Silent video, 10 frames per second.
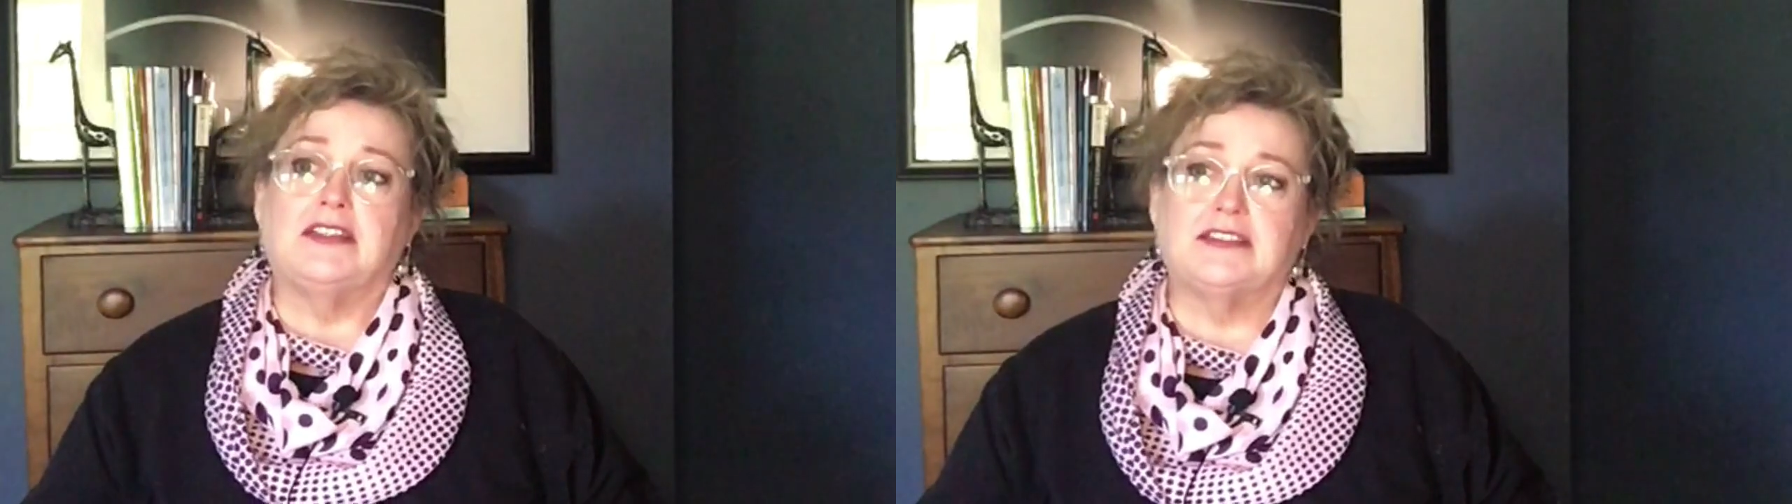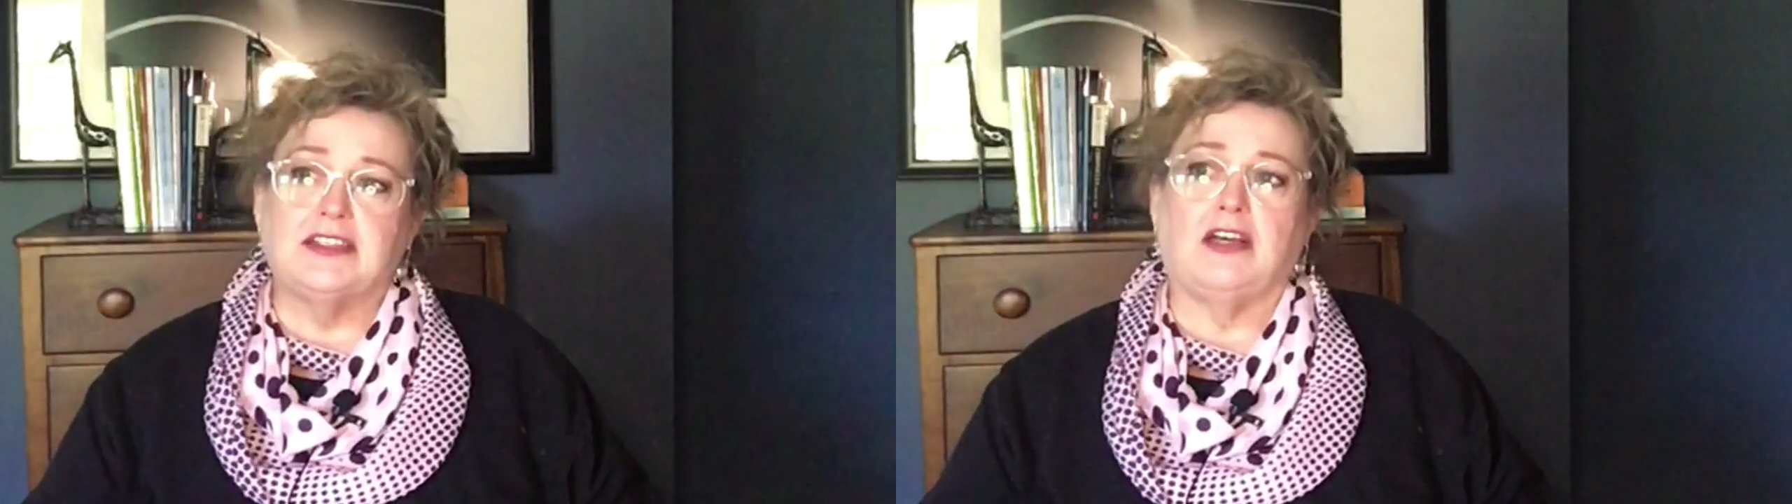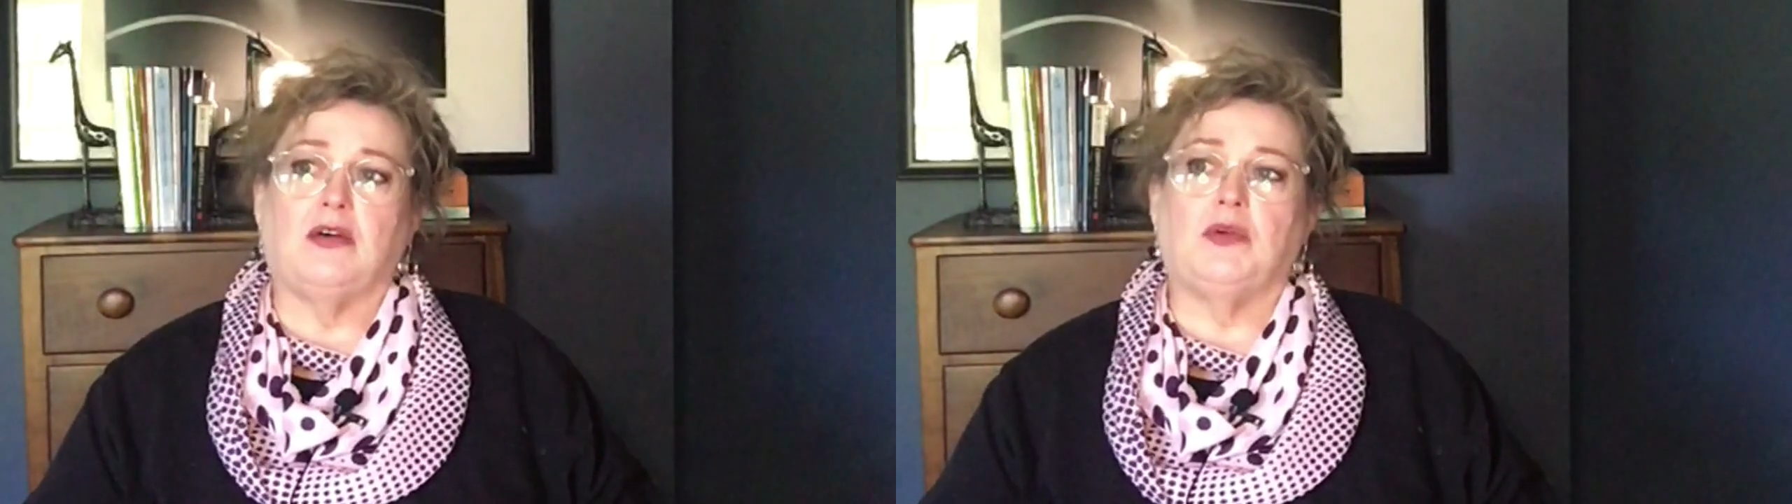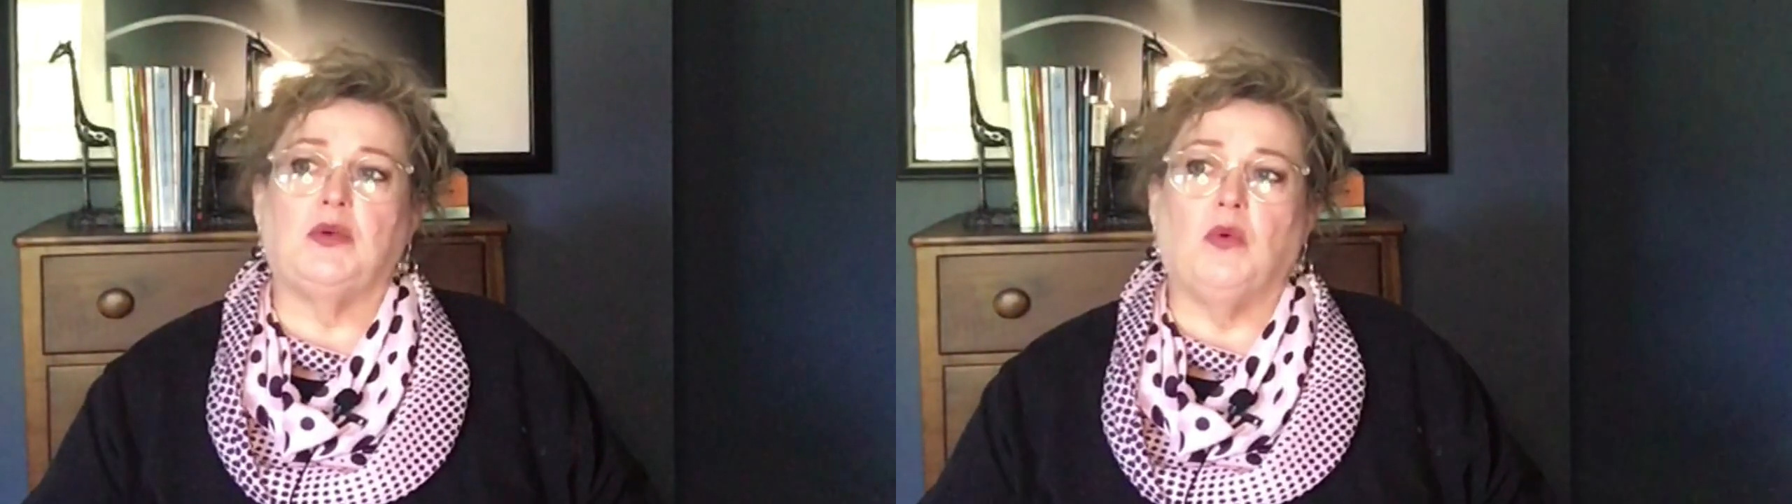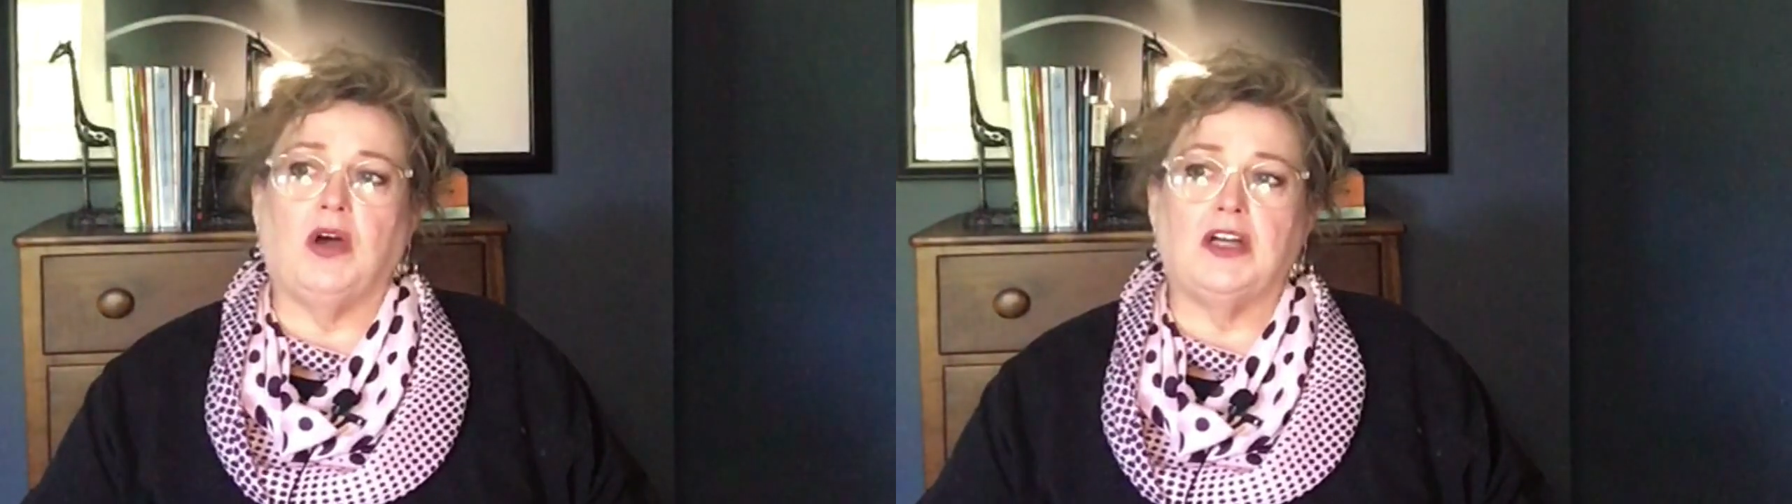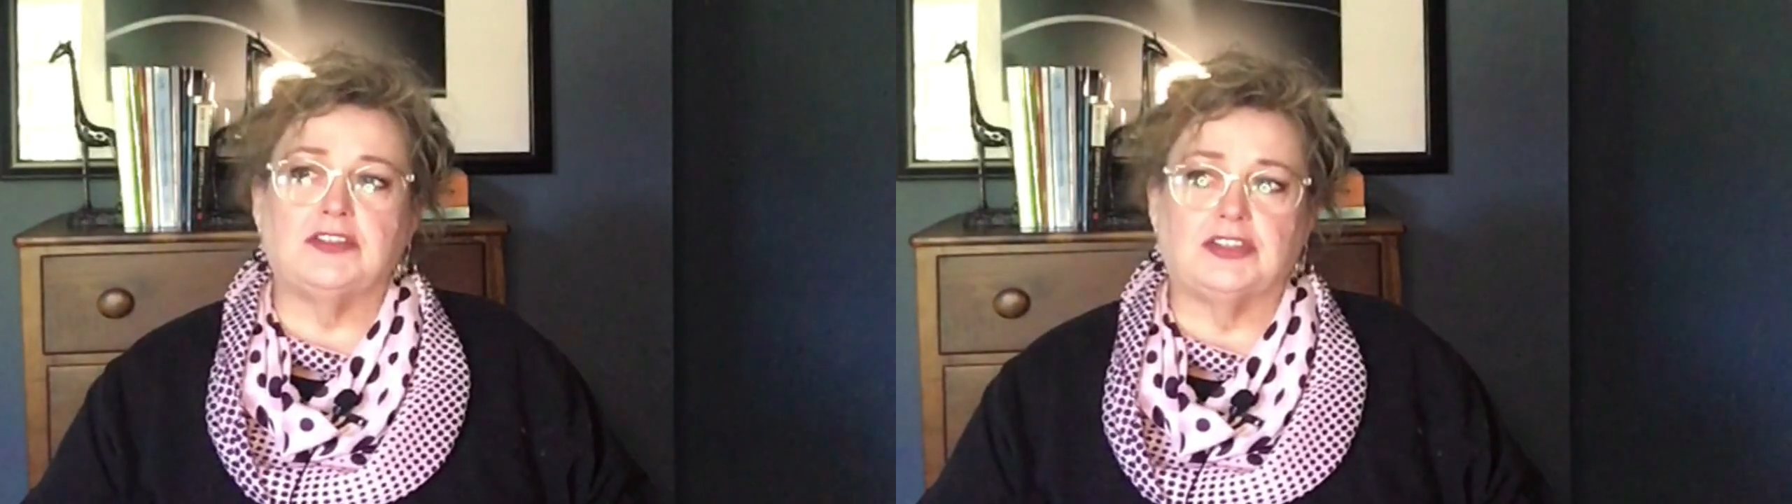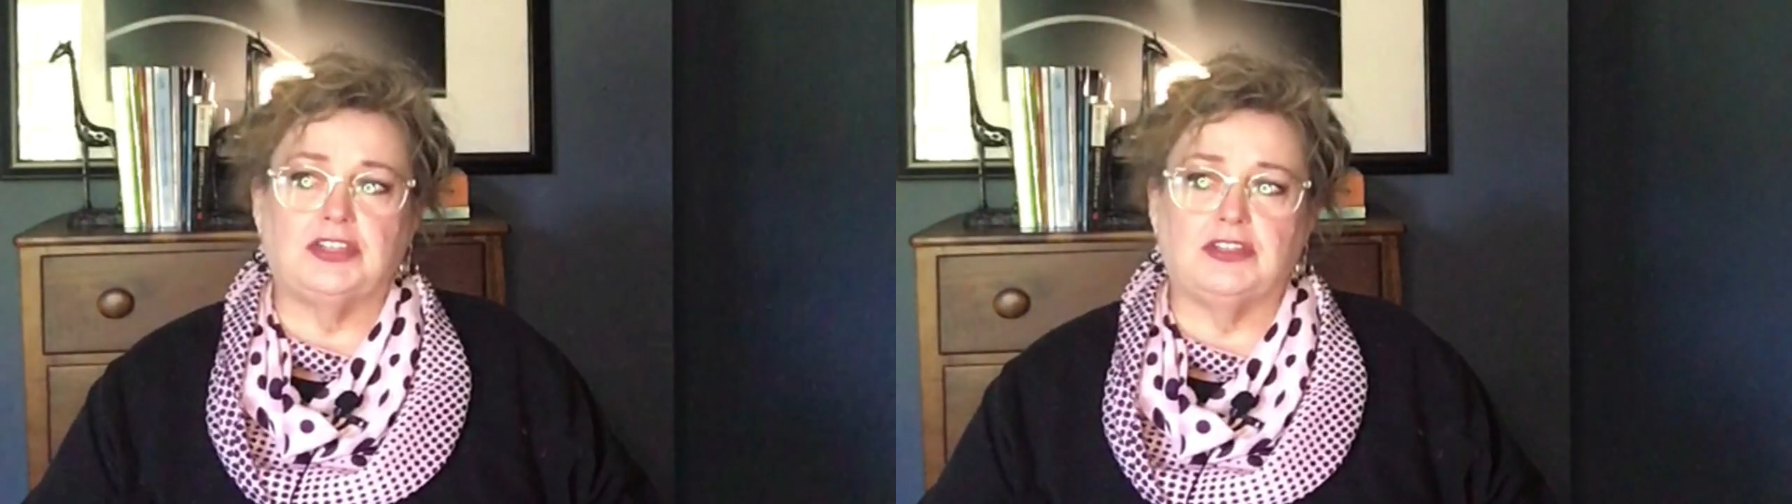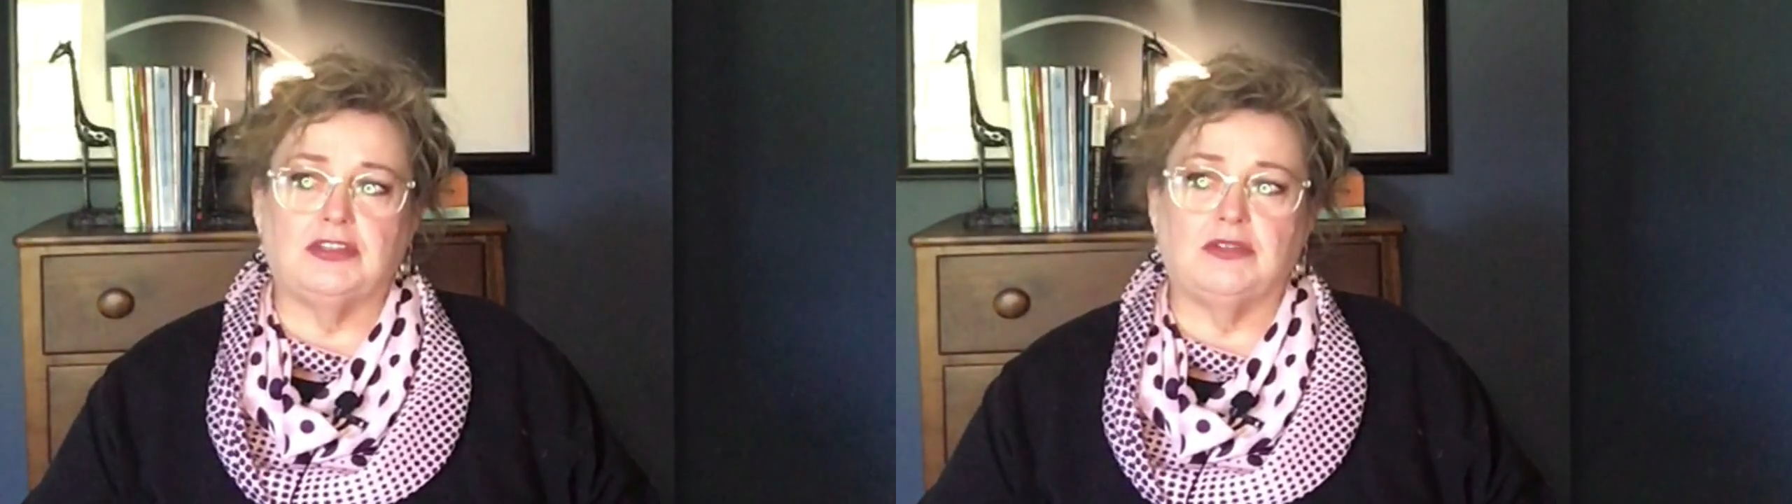So, we want
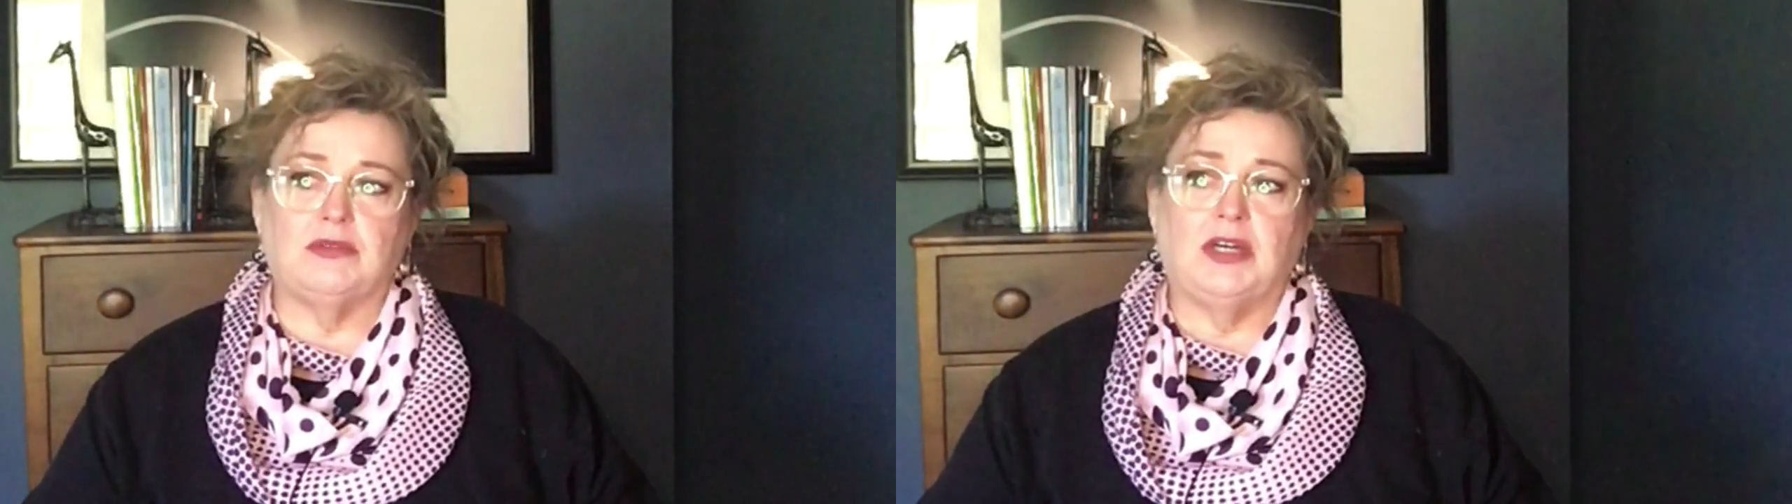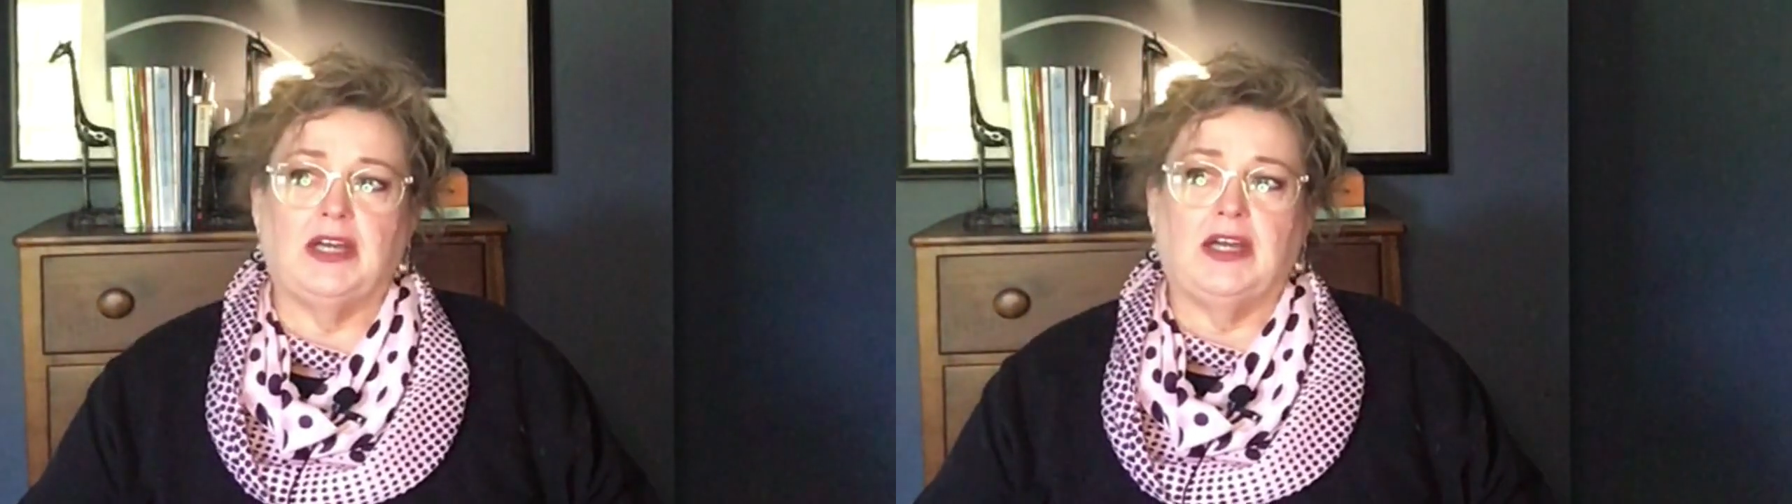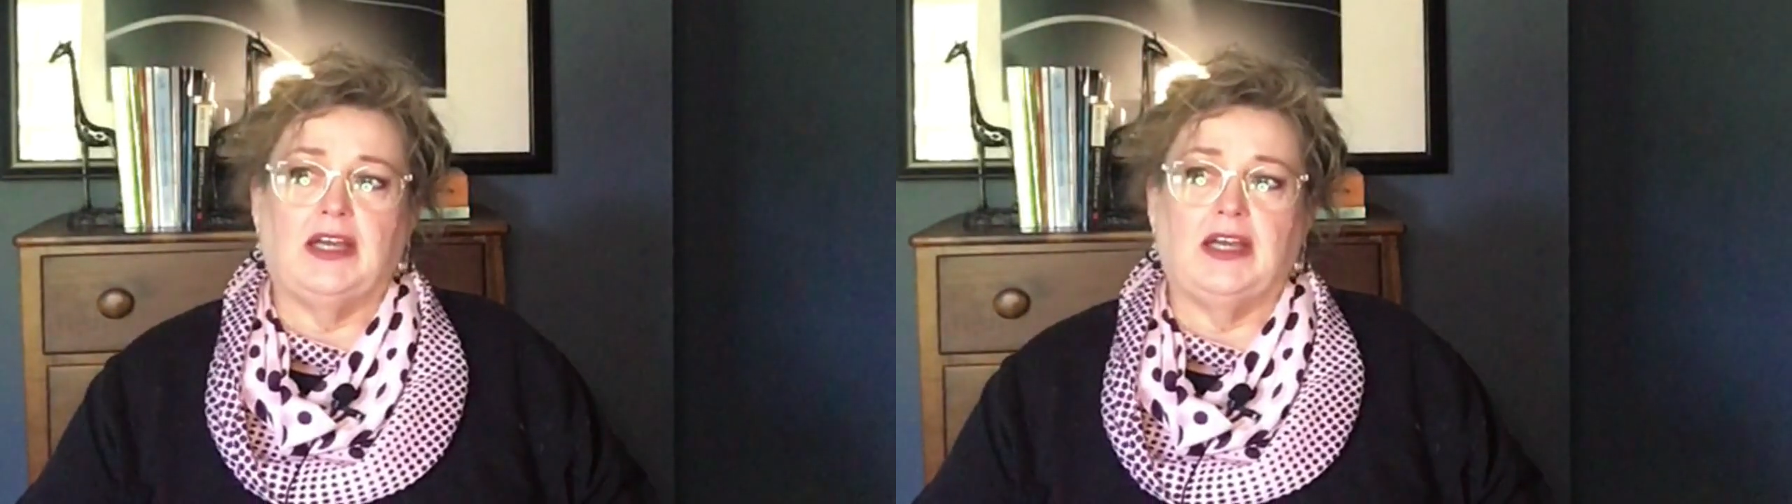to